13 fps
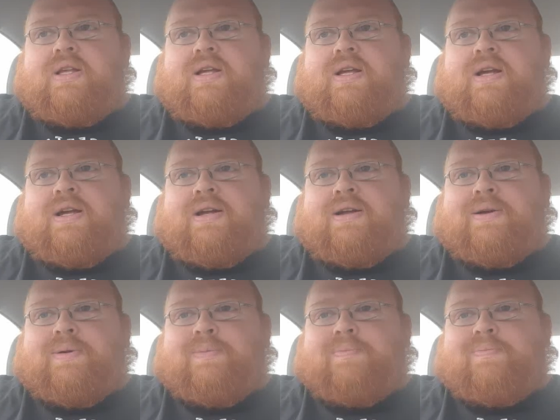
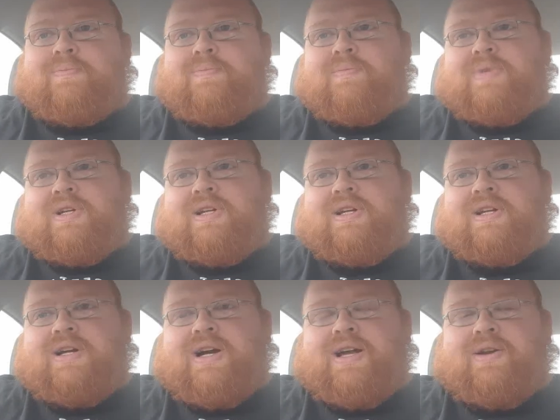I
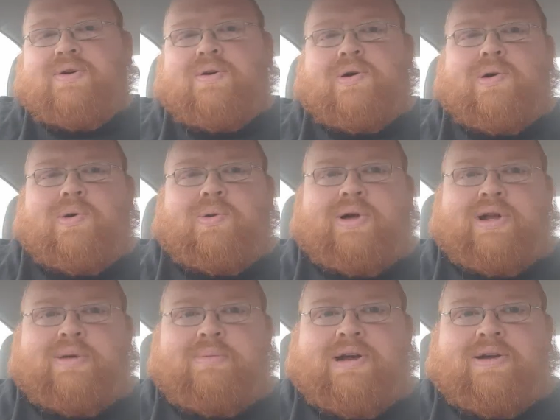don't know a whole lot
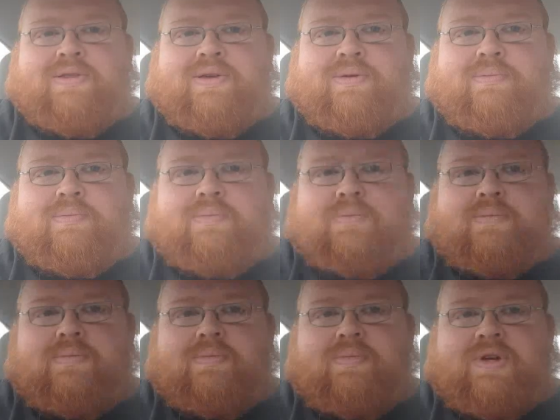about them
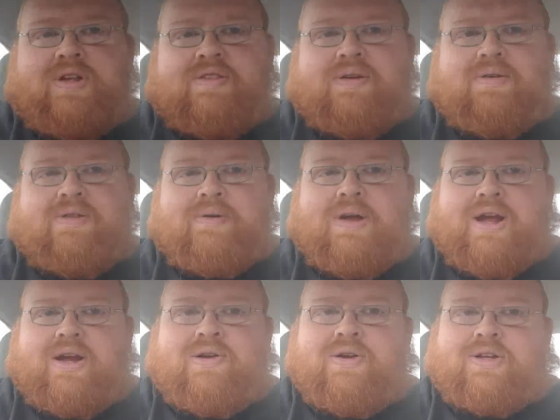because they've
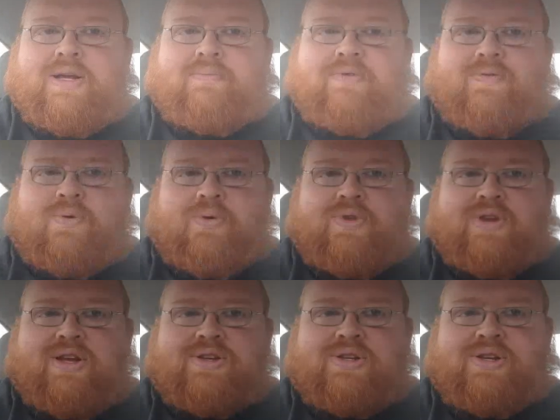got cooked up for 4th
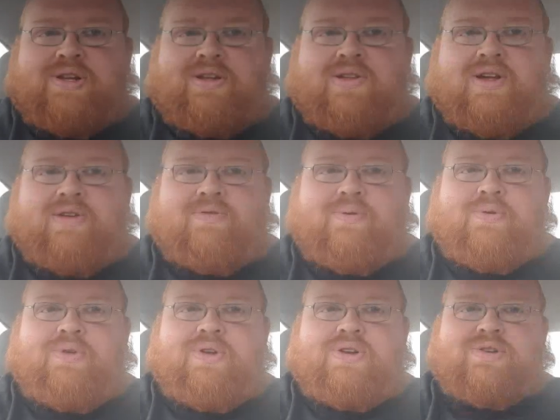edition. A lot of
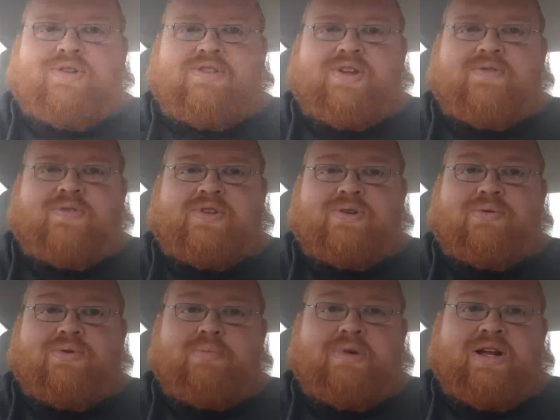4th edition stuff was
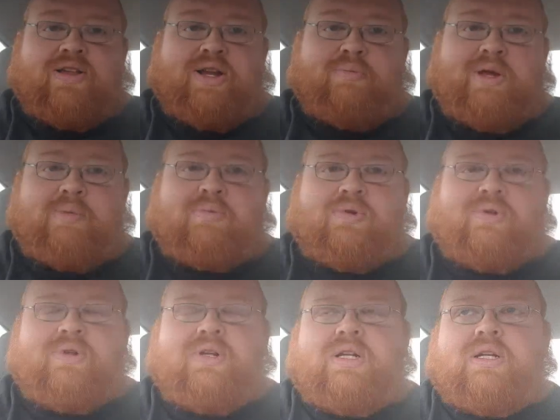ignored by a lot of people,
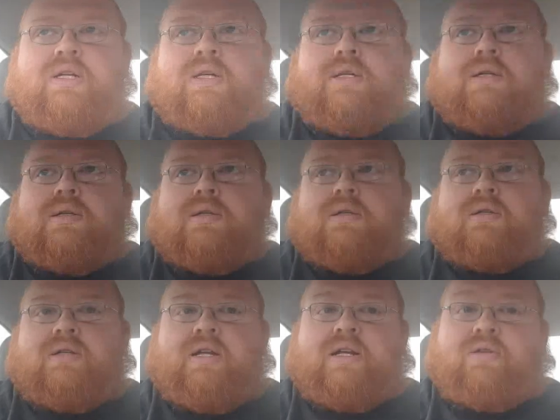
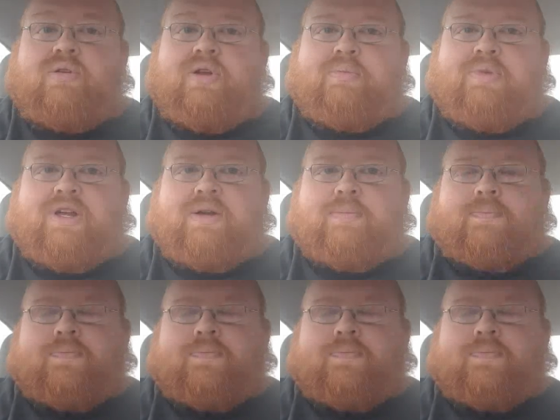including me.